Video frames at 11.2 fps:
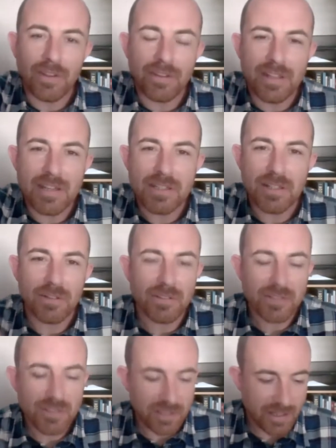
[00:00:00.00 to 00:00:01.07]
in the
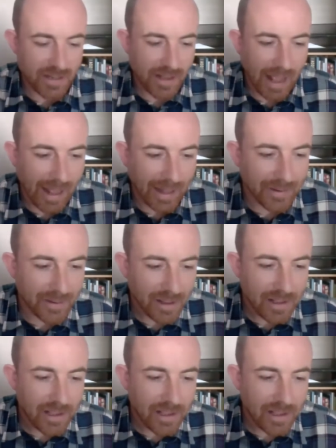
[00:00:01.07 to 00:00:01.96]
distance, and